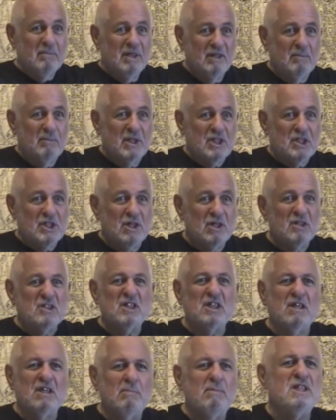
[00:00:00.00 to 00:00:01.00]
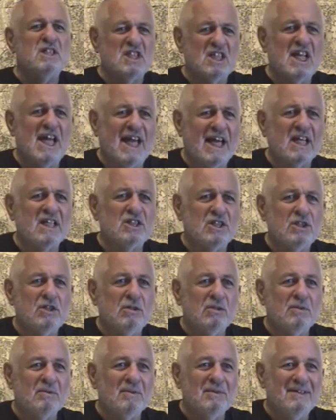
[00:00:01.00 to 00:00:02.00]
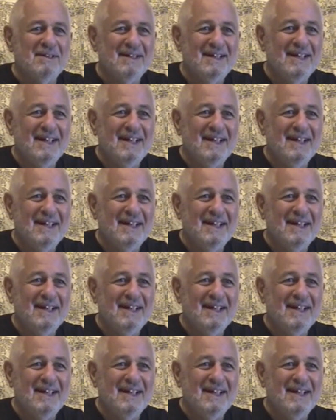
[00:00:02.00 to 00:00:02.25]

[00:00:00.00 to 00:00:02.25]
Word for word: Give me chairs and give me snacks too.